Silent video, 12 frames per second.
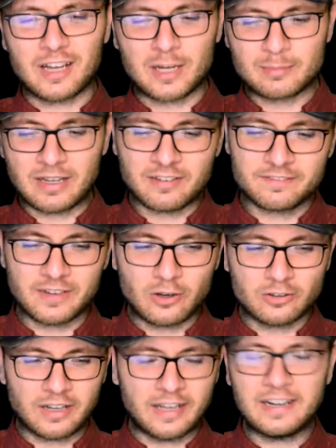on my
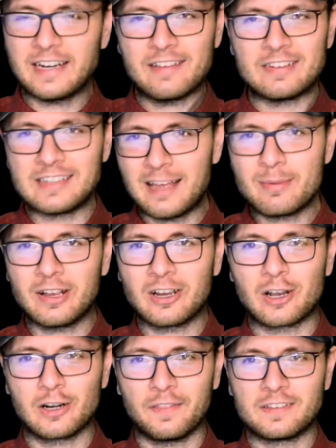phone. I didn't have a debit
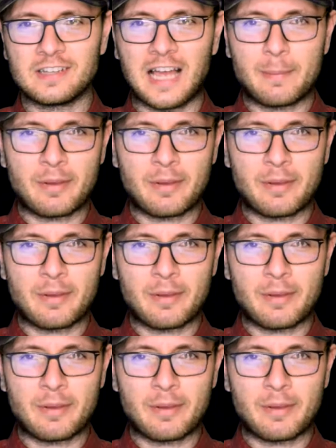card at the time.